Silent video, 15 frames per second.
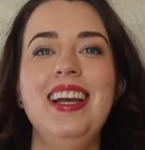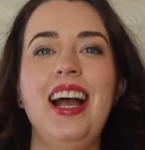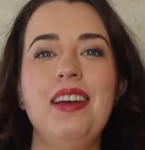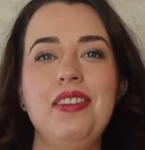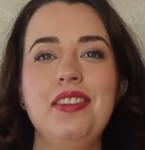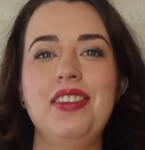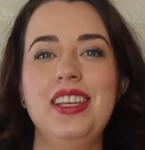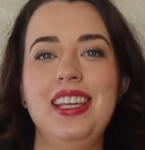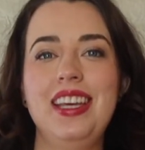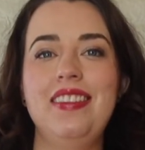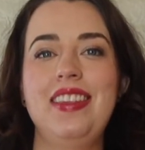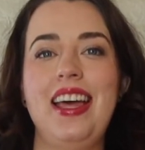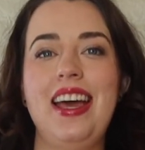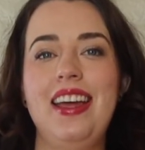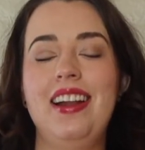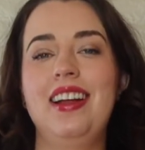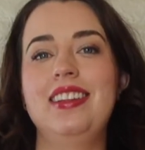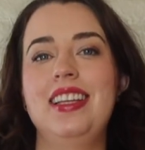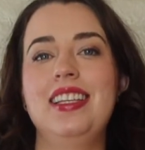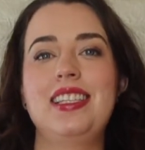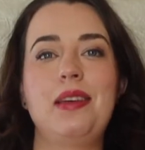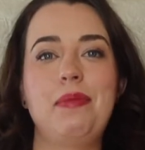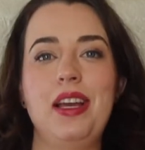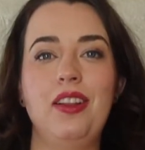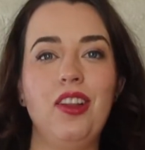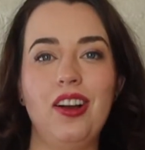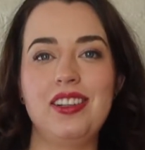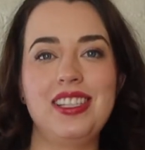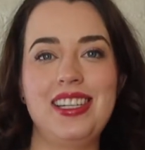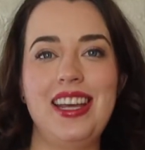I have a feeling that unless I make
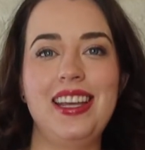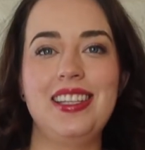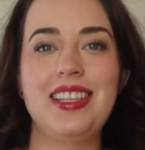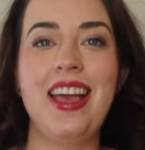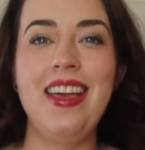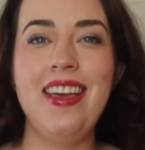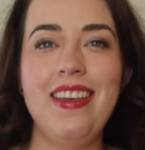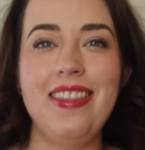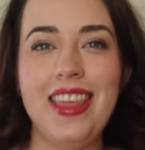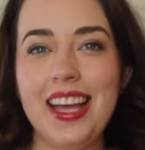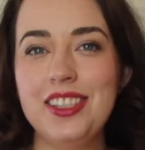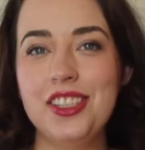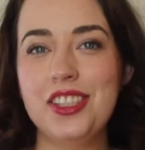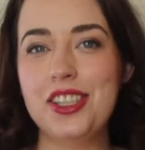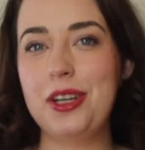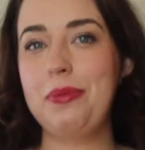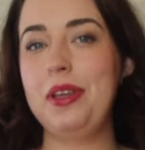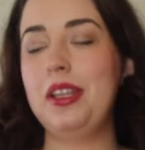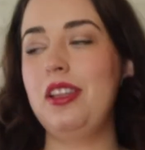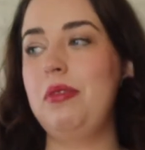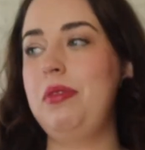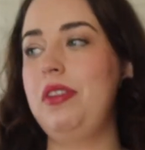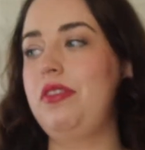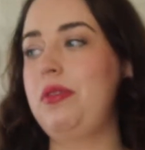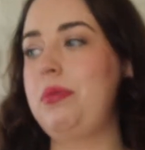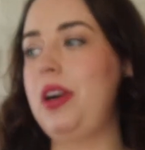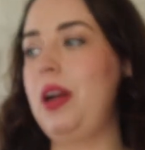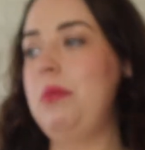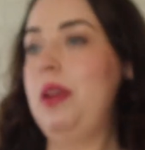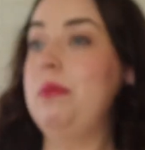long stays, that's just going to be a little bit of a
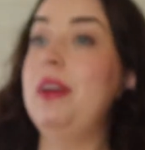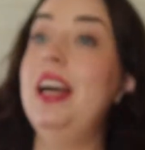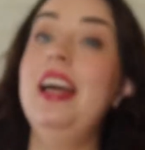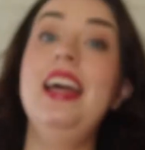problem.